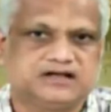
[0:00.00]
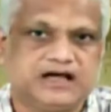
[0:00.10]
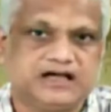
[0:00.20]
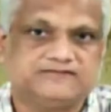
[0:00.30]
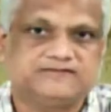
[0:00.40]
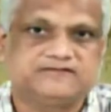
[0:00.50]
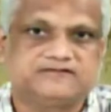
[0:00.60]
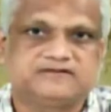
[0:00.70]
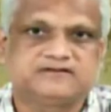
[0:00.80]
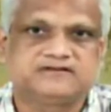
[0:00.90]
our life,
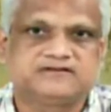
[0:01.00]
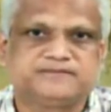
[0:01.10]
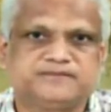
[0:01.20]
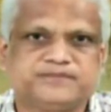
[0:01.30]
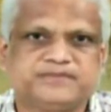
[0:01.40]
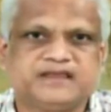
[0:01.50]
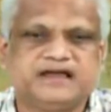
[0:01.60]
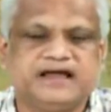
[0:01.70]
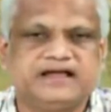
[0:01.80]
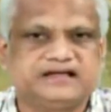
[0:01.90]

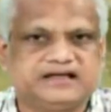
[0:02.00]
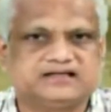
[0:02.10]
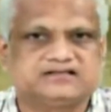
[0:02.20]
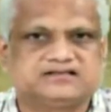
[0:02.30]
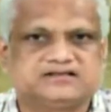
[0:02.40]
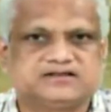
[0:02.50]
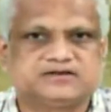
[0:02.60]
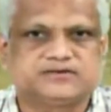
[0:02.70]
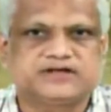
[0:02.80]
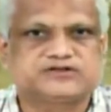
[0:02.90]
and hence
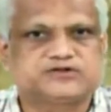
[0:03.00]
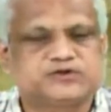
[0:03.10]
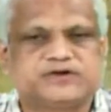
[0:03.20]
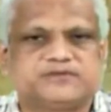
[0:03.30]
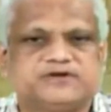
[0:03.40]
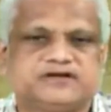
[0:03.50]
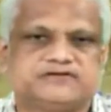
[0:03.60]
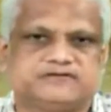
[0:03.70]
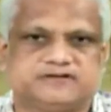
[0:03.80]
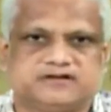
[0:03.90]
we are so
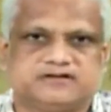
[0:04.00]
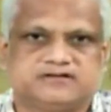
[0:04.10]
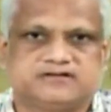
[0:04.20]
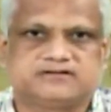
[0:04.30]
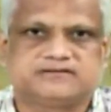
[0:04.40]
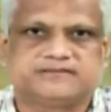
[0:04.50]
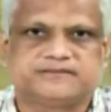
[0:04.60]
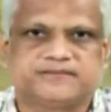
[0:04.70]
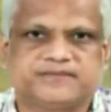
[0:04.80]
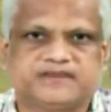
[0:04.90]
familiar with it.
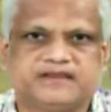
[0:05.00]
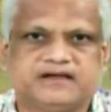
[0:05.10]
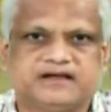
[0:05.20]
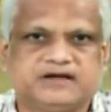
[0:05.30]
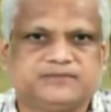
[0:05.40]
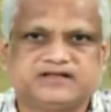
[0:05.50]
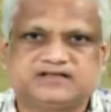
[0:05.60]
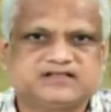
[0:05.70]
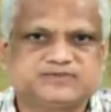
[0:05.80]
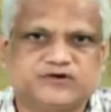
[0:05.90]

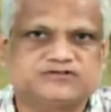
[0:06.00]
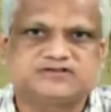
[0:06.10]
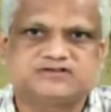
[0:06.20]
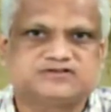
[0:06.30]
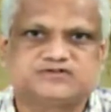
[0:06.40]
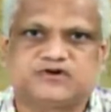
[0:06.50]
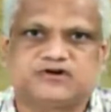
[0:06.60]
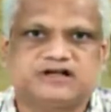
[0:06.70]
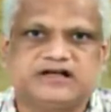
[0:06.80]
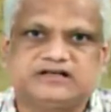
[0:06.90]
But this process is
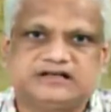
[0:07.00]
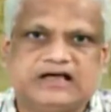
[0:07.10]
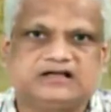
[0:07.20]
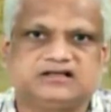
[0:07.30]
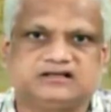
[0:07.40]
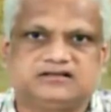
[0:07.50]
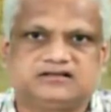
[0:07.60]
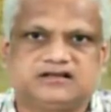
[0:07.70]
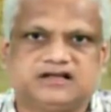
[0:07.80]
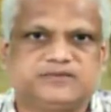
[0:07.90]
not entirely
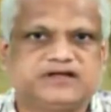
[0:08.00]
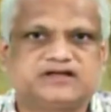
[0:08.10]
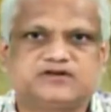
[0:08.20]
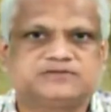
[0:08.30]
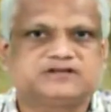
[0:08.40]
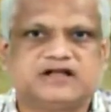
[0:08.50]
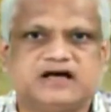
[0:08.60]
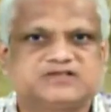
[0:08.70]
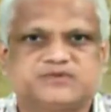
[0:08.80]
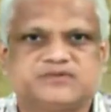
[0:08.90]
a making of the
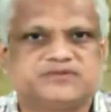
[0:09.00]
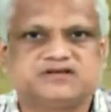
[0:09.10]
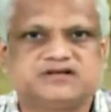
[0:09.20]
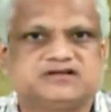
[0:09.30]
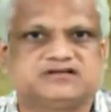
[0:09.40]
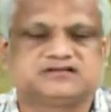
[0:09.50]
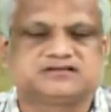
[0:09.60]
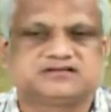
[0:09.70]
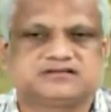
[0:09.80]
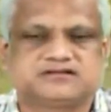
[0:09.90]
last 50
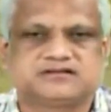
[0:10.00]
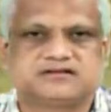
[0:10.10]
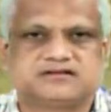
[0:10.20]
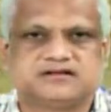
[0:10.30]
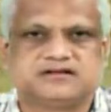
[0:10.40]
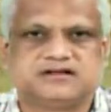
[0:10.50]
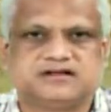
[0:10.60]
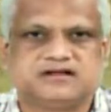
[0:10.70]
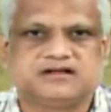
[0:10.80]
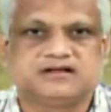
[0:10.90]
years.
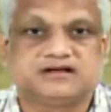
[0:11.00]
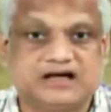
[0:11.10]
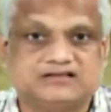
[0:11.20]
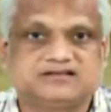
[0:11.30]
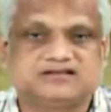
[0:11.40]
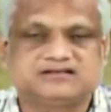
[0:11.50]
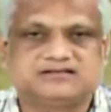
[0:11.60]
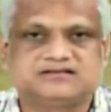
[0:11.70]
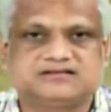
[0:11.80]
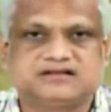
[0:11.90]

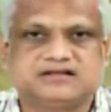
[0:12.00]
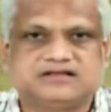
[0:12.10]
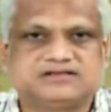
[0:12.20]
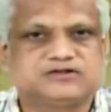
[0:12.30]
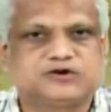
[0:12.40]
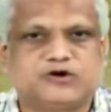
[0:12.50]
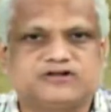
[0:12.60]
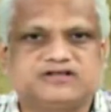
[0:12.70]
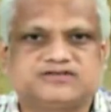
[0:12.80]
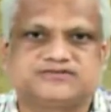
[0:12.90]
Rather, it has a
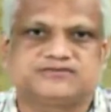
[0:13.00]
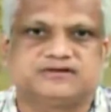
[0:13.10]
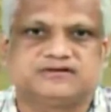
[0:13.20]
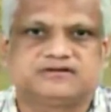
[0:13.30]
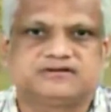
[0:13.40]
long history.